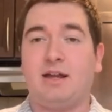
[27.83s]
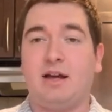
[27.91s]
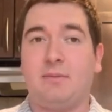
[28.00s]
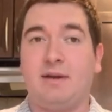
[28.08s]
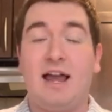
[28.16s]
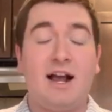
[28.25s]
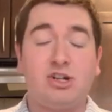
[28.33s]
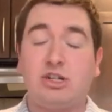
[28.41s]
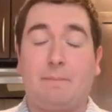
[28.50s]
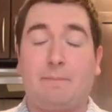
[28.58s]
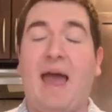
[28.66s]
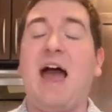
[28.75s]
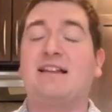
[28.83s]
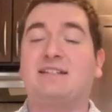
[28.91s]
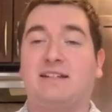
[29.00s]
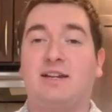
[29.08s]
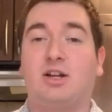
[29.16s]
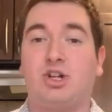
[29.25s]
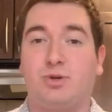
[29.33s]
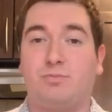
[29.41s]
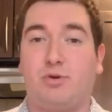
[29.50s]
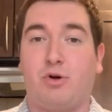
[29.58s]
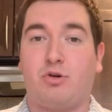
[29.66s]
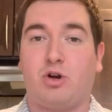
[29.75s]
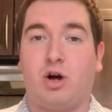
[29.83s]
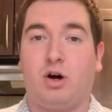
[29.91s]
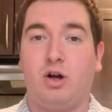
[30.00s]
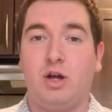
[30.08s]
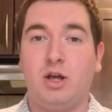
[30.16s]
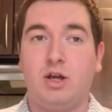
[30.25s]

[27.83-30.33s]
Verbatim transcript: Um, he actually passed concussion protocol.